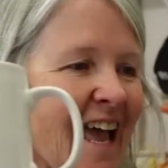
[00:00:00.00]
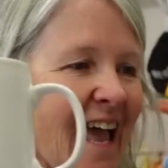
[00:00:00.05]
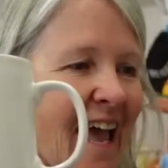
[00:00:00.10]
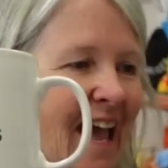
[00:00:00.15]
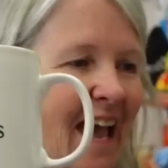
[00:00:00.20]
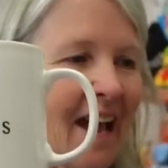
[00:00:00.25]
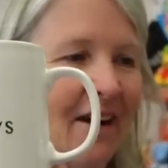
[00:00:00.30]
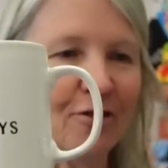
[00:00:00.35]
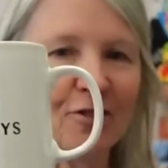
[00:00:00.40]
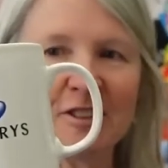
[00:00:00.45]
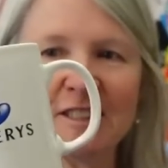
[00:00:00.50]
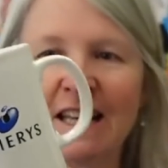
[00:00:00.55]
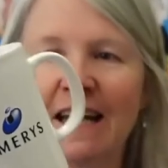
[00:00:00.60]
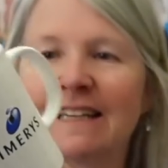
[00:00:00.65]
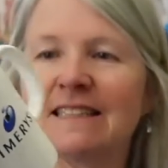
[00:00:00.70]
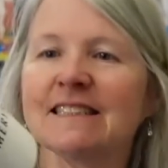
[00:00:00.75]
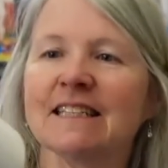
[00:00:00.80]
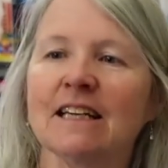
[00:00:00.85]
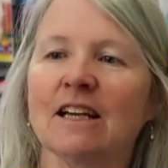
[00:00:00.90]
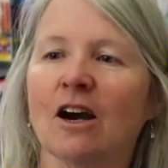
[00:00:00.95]

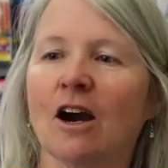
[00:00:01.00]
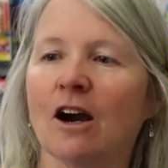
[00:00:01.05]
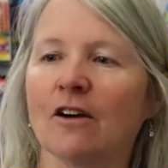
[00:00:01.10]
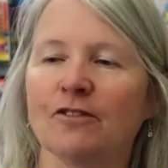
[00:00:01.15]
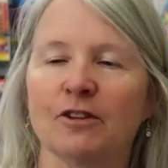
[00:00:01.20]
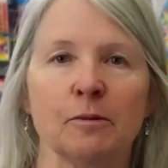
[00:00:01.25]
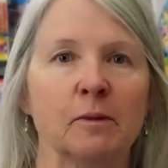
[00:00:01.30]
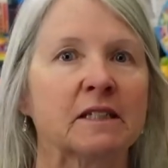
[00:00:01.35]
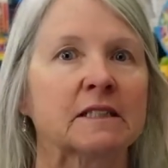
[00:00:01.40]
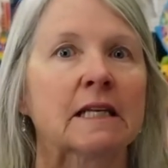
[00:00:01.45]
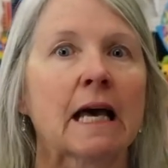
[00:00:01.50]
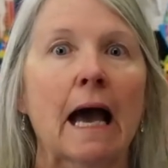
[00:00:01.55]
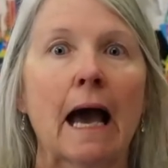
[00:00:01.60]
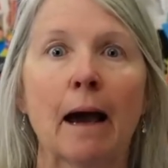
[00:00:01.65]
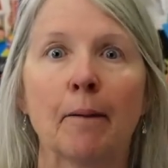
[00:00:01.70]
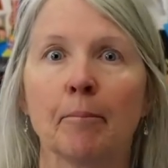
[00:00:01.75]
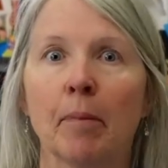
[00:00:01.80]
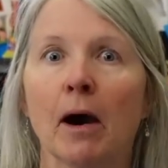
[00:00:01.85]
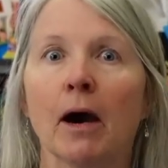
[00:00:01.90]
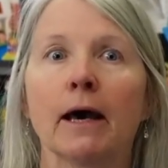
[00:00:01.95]
Advertising coffee mugs. I
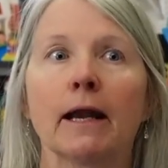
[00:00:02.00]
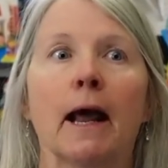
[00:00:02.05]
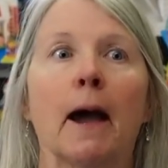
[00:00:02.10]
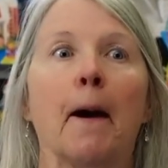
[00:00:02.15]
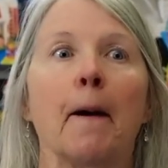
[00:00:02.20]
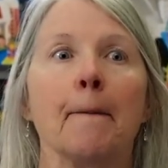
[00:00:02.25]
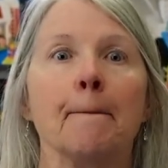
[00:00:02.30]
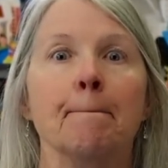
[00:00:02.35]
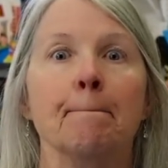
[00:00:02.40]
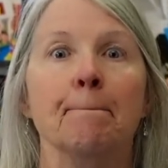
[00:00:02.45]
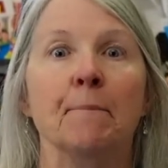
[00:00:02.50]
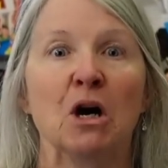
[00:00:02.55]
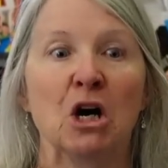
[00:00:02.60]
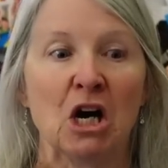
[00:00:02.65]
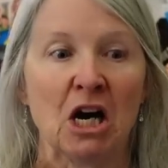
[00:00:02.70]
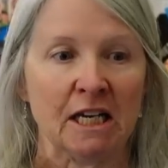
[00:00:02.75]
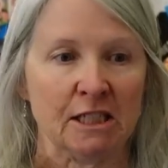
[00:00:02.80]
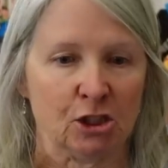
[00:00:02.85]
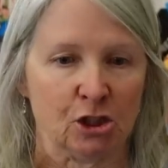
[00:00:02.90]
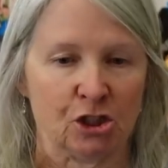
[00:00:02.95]
bought a
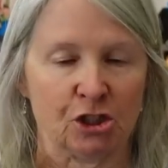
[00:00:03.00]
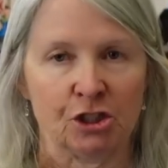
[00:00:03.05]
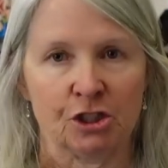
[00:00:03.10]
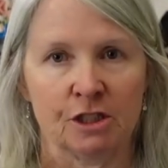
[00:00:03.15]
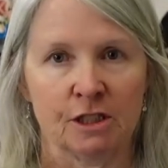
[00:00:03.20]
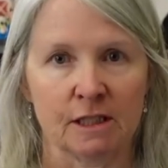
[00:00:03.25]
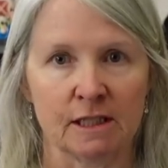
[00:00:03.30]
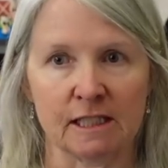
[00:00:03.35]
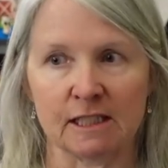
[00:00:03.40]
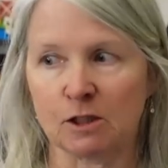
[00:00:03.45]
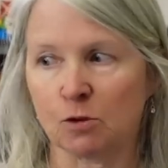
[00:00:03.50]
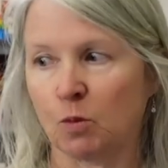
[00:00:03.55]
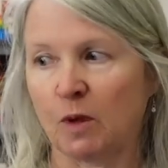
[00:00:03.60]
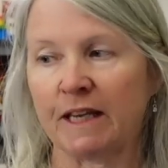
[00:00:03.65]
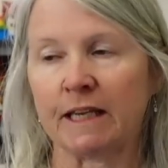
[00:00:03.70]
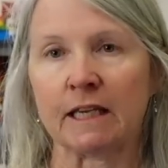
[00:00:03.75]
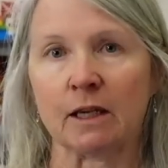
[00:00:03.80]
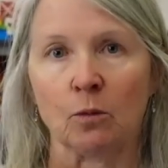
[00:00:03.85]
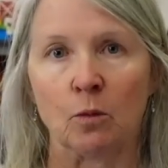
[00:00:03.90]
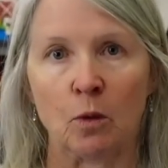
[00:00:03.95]
bunch this
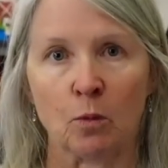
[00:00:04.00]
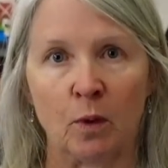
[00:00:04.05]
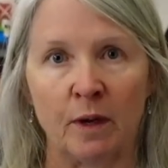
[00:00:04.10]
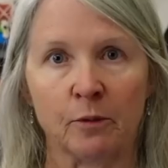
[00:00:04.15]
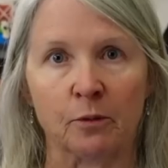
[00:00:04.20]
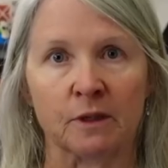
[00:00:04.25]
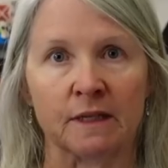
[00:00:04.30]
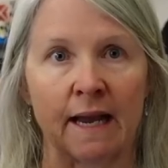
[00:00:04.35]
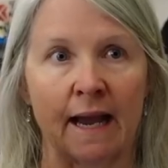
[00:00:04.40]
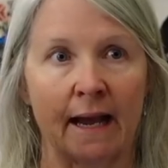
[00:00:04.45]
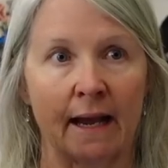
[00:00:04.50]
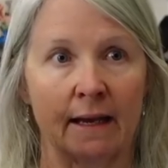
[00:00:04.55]
weekend when we were